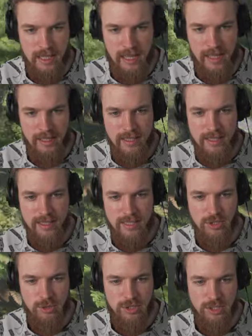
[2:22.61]
And these
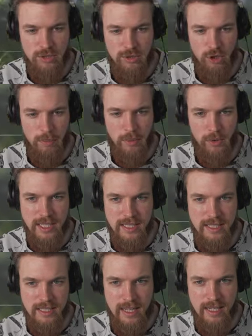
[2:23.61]
things also drop
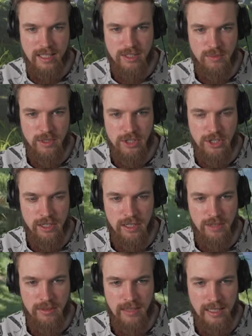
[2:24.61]
poison sacks, which you can
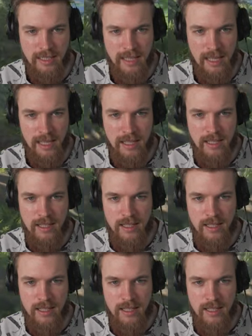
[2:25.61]
loot like that.